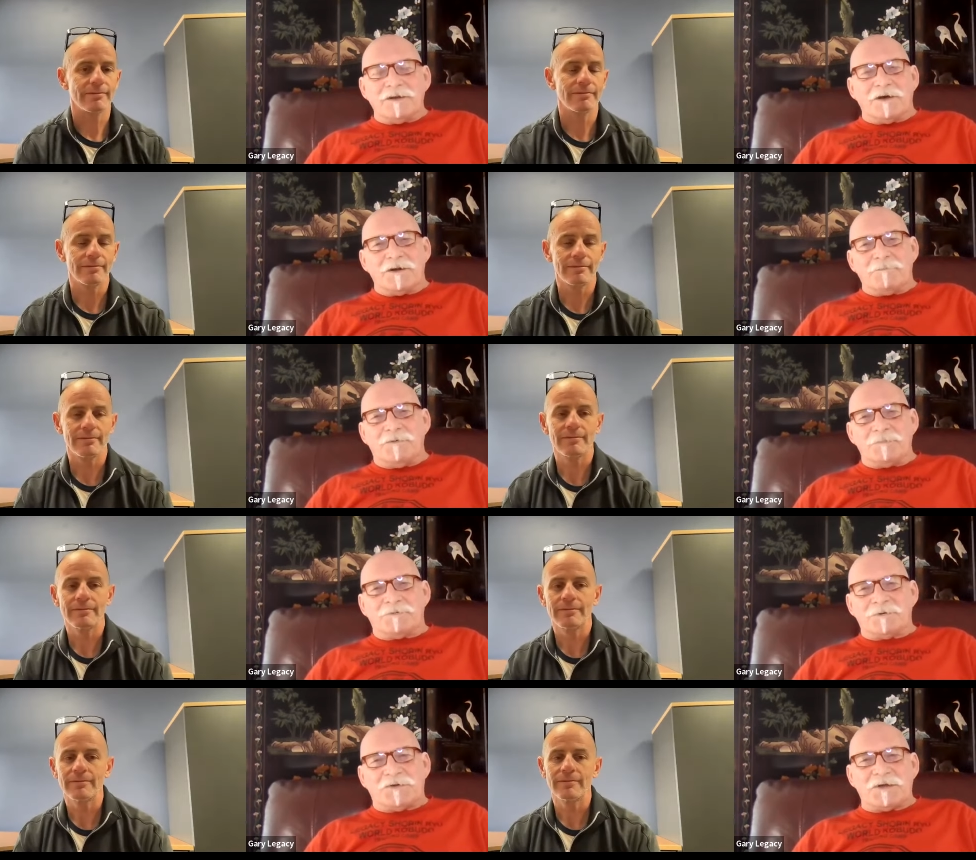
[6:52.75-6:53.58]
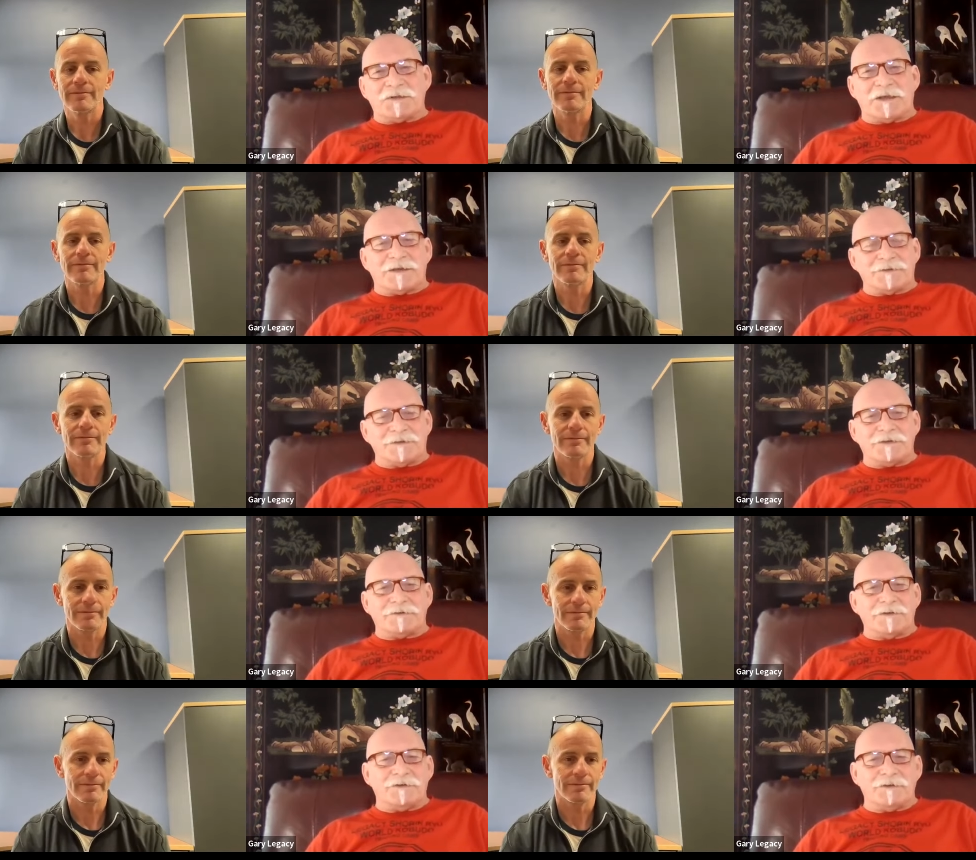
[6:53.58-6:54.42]
Speaker 1: A lot of people take that
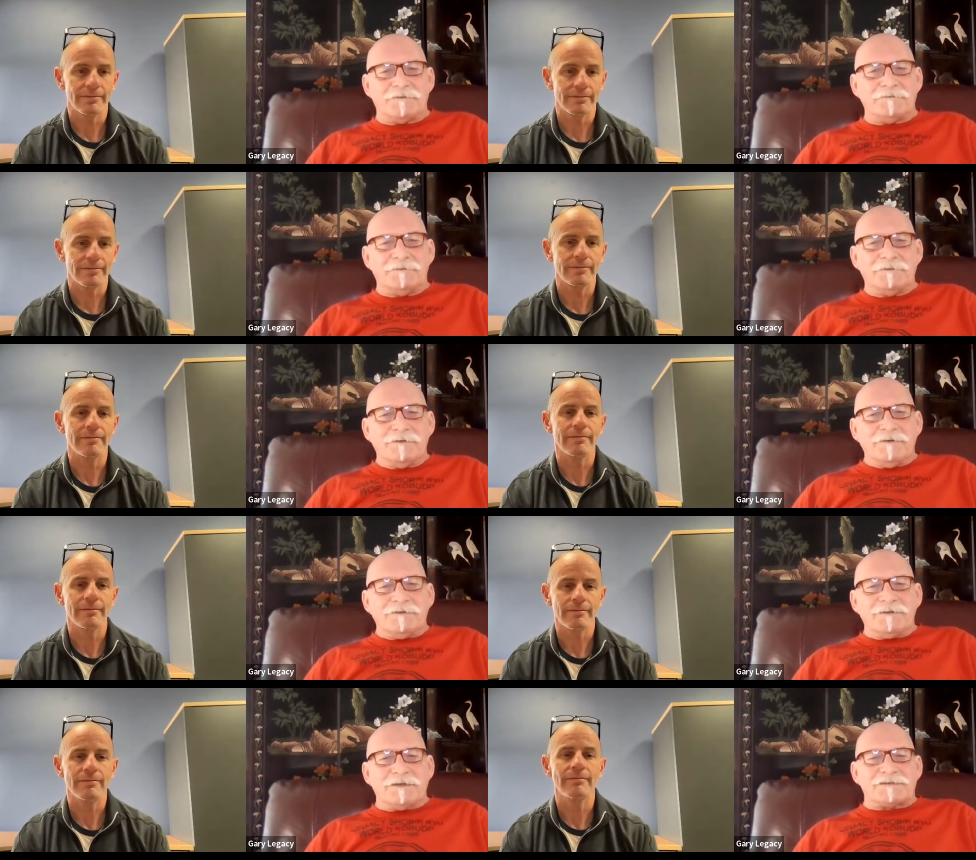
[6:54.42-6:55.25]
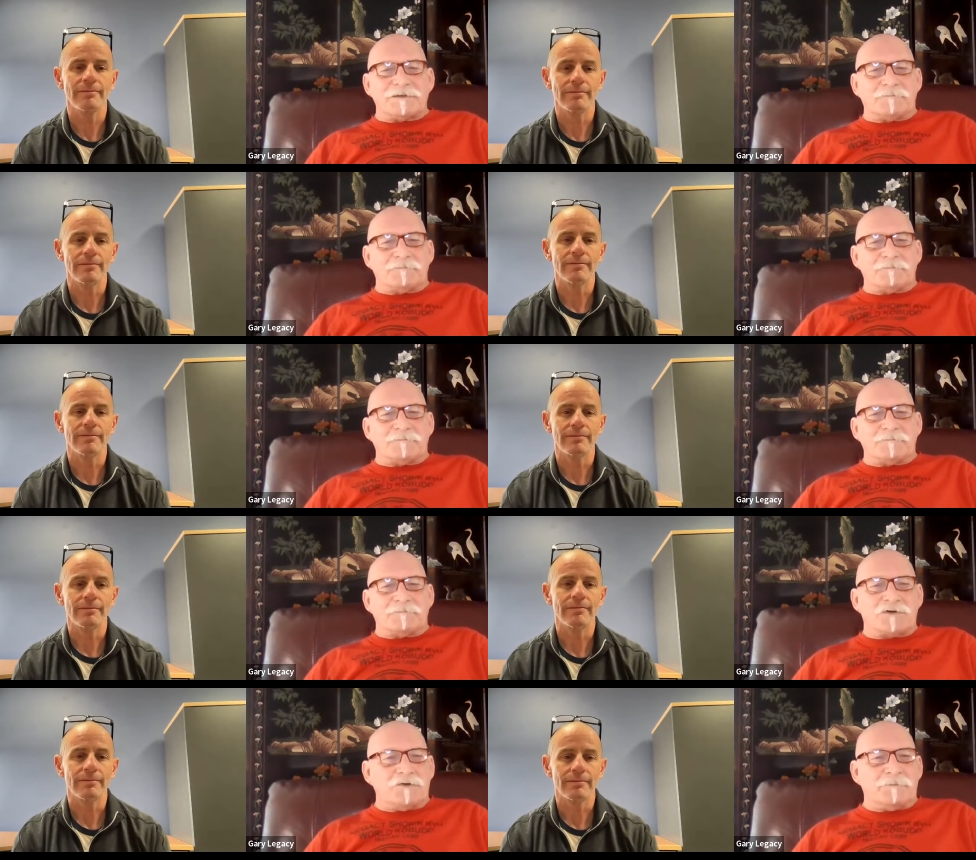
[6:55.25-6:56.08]
lightly and they
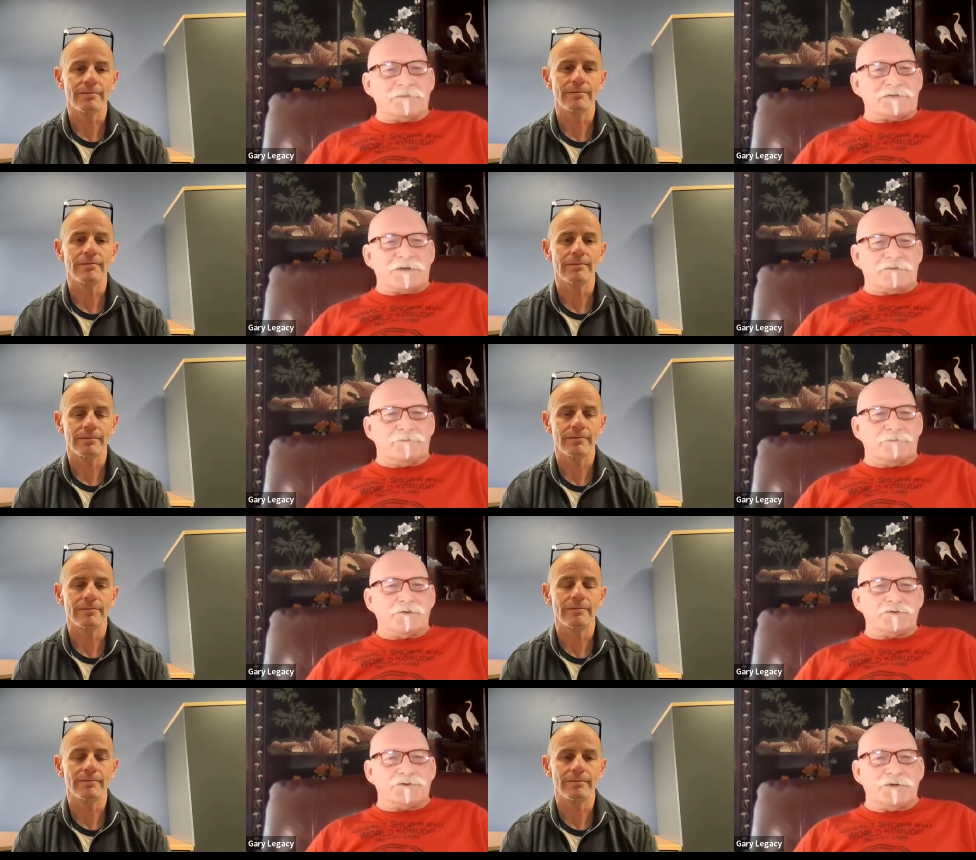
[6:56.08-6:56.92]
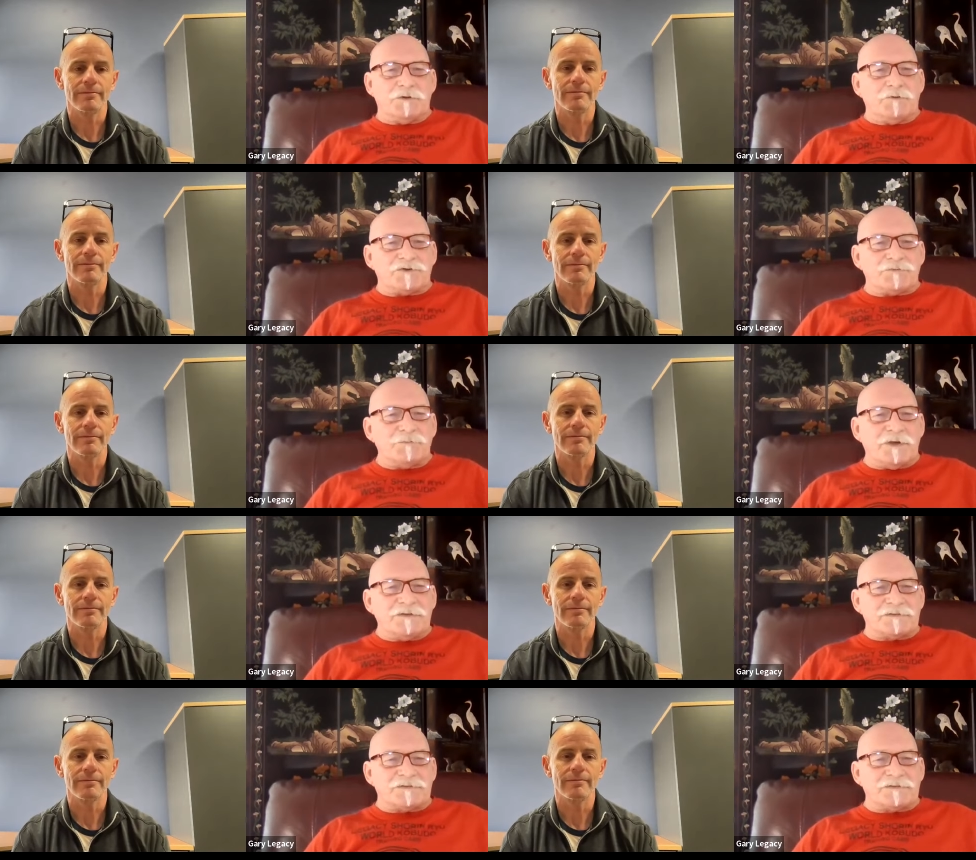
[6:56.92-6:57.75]
sometimes call themselves Bushi, which
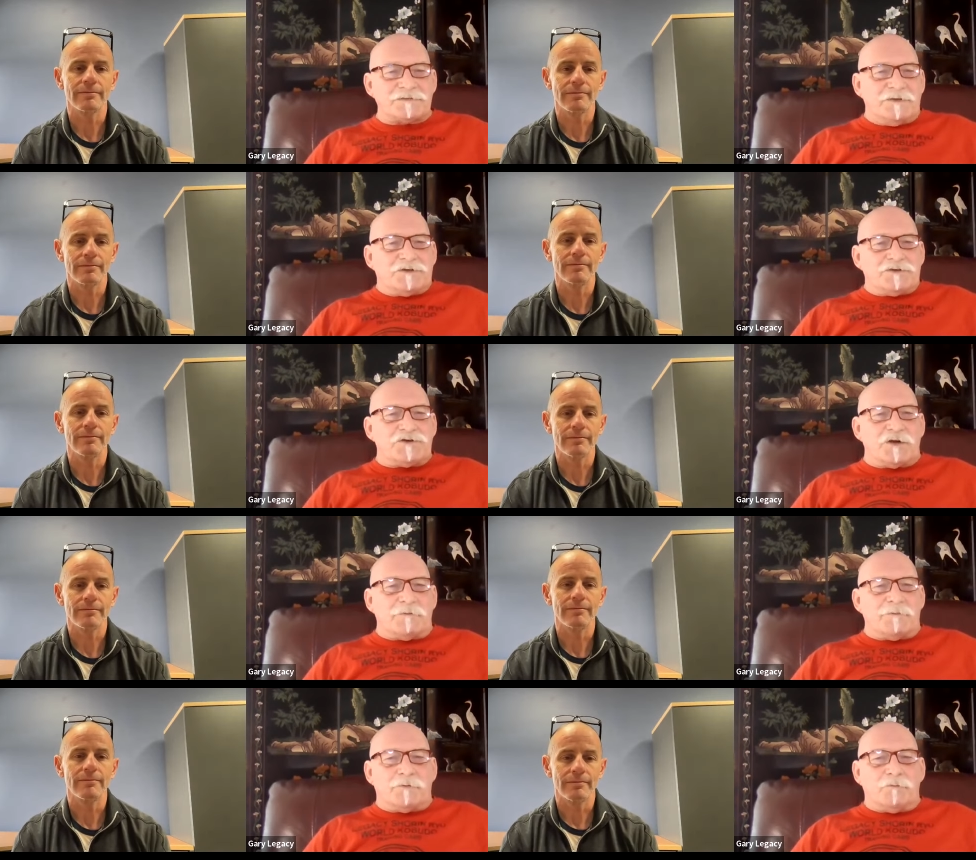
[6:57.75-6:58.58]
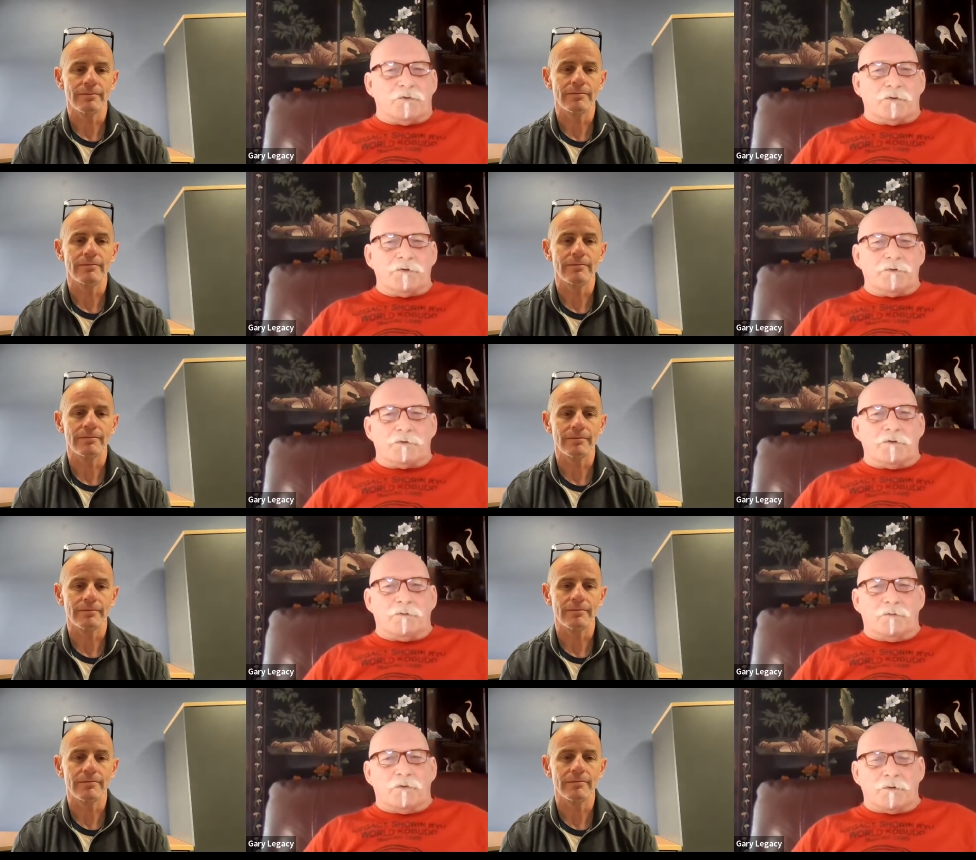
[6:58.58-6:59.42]
means gentleman
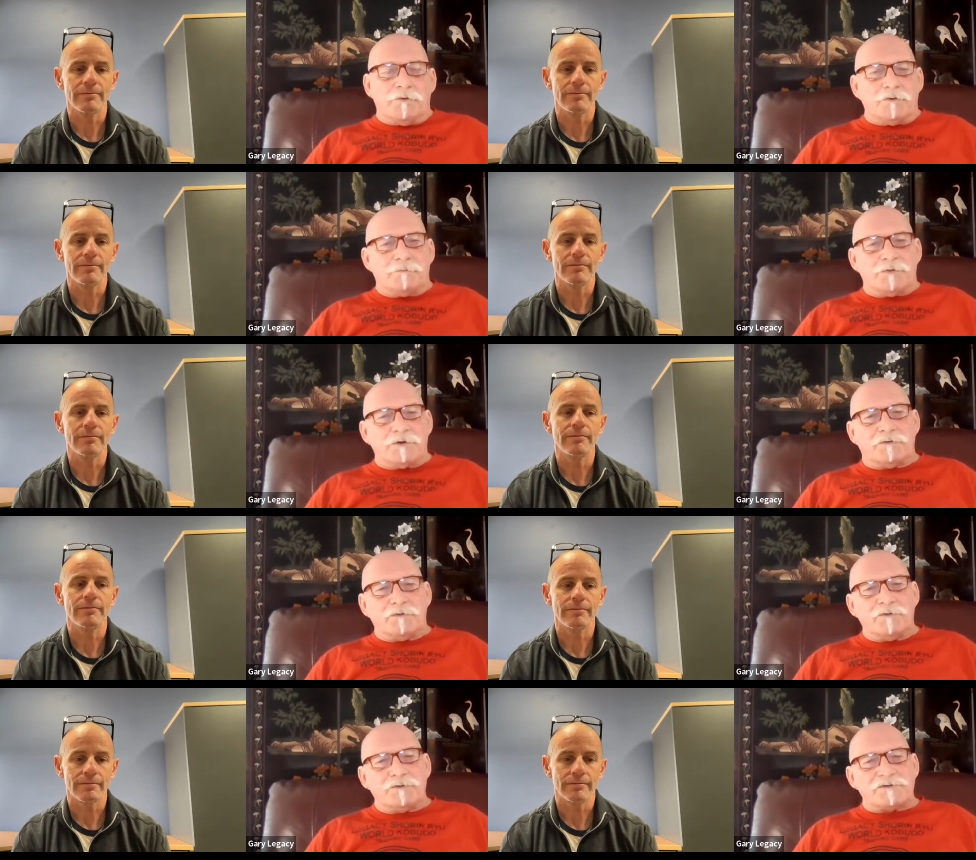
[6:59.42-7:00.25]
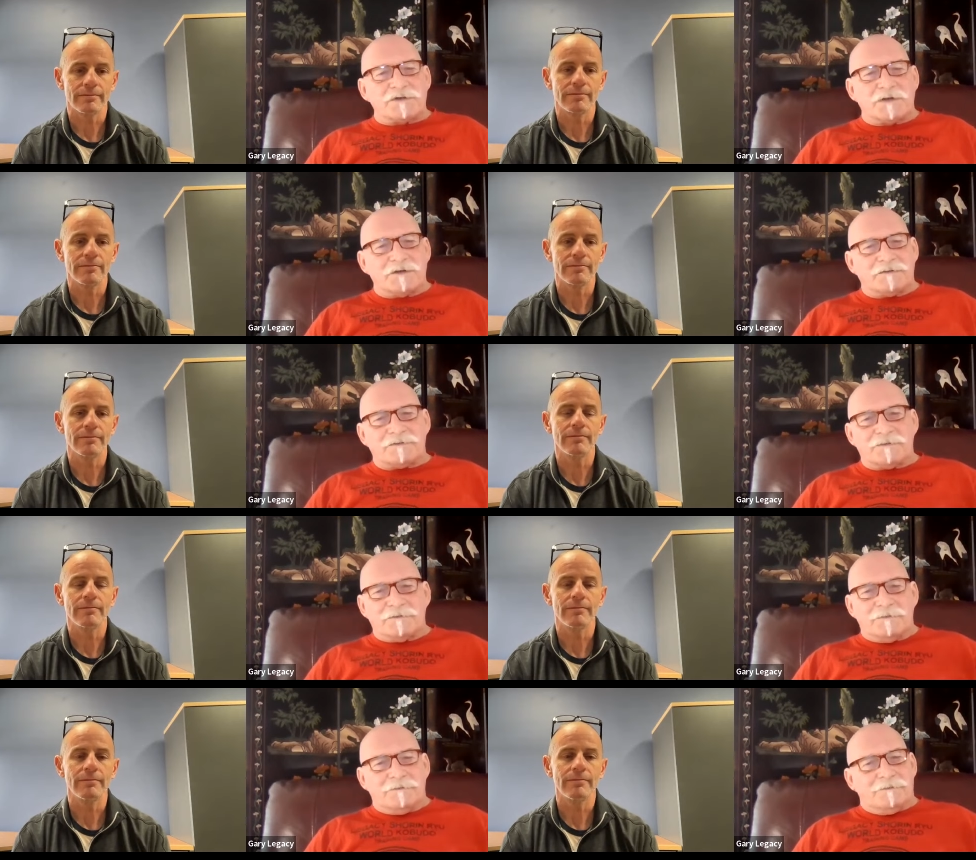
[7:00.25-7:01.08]
warrior or warrior, but they're using it